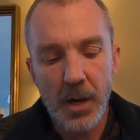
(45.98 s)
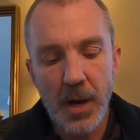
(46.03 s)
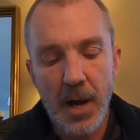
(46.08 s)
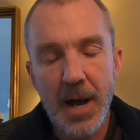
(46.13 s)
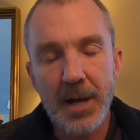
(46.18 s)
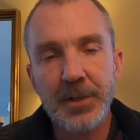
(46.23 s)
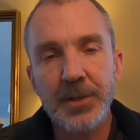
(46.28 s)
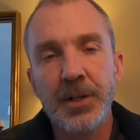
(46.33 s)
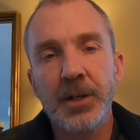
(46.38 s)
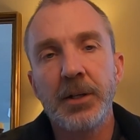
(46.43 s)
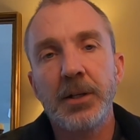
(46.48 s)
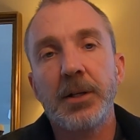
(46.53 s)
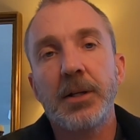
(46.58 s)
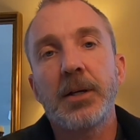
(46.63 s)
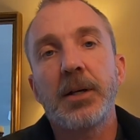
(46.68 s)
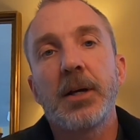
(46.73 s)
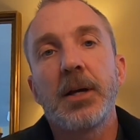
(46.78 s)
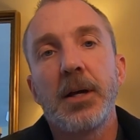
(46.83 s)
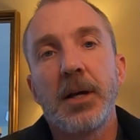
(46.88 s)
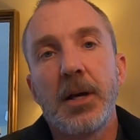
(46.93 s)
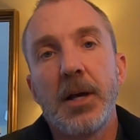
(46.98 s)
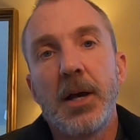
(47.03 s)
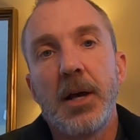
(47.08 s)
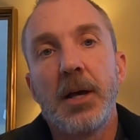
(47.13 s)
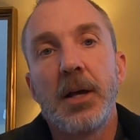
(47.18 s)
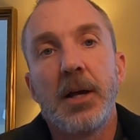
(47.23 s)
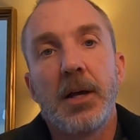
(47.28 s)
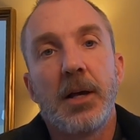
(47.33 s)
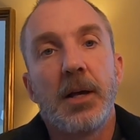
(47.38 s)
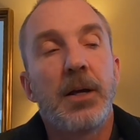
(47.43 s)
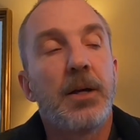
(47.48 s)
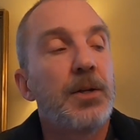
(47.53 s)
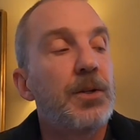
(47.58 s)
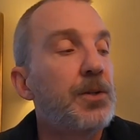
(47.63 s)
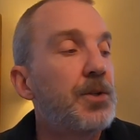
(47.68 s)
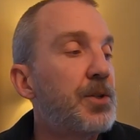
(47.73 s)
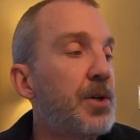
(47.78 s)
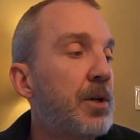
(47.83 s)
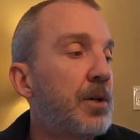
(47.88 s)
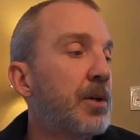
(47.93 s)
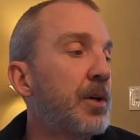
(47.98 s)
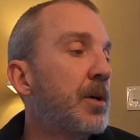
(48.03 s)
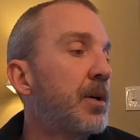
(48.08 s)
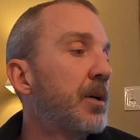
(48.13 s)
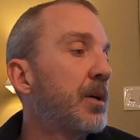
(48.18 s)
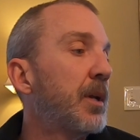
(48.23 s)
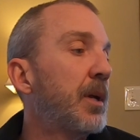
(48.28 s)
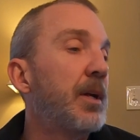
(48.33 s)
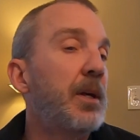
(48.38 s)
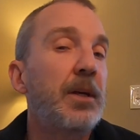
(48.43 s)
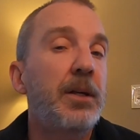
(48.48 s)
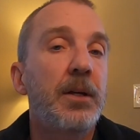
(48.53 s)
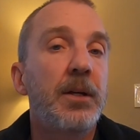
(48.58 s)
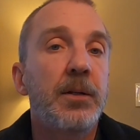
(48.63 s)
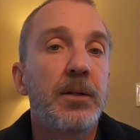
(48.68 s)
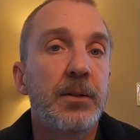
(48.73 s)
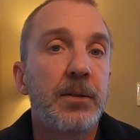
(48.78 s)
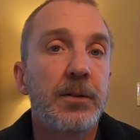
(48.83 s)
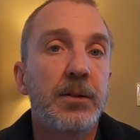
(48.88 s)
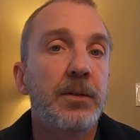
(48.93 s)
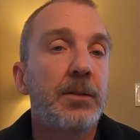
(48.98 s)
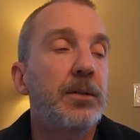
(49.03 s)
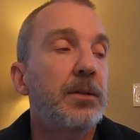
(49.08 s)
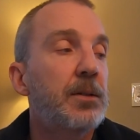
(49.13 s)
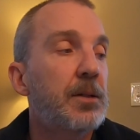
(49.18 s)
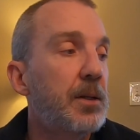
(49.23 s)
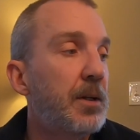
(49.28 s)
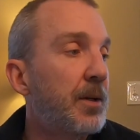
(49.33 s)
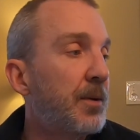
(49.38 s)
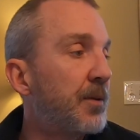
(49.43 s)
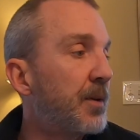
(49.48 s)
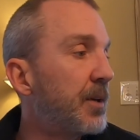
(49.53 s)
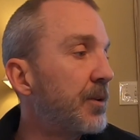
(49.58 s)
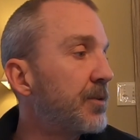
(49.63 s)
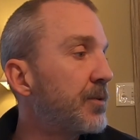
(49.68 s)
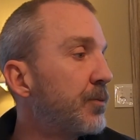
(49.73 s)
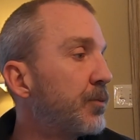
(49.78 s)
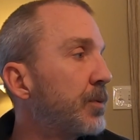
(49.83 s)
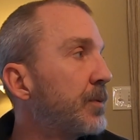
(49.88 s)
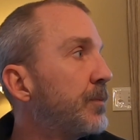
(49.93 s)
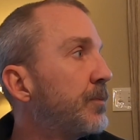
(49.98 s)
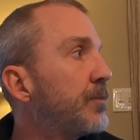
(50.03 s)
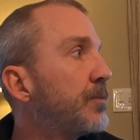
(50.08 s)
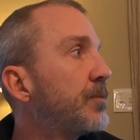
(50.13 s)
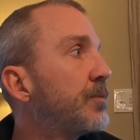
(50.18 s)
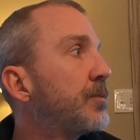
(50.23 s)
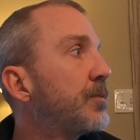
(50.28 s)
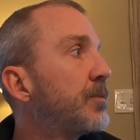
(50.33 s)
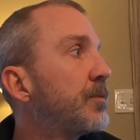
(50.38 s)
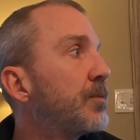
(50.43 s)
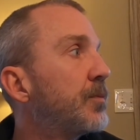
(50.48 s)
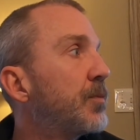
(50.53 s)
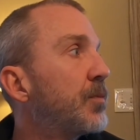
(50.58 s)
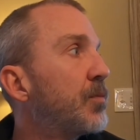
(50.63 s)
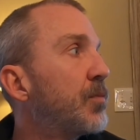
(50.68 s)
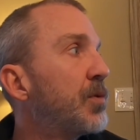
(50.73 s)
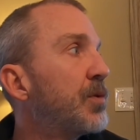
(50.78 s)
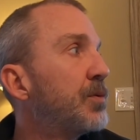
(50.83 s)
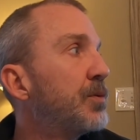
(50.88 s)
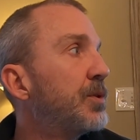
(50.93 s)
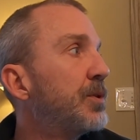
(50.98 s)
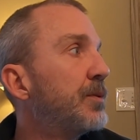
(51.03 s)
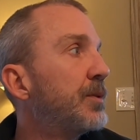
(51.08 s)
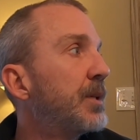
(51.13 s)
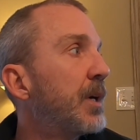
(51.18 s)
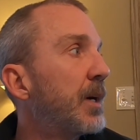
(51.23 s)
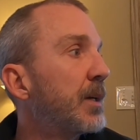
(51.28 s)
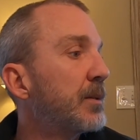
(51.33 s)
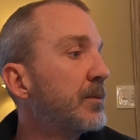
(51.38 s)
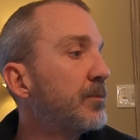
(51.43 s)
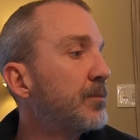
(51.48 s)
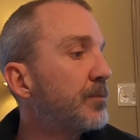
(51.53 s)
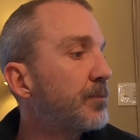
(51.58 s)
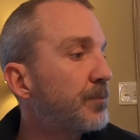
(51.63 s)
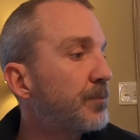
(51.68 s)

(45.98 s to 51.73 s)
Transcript: I took Jung-Young Lee in this one. Who'd you take?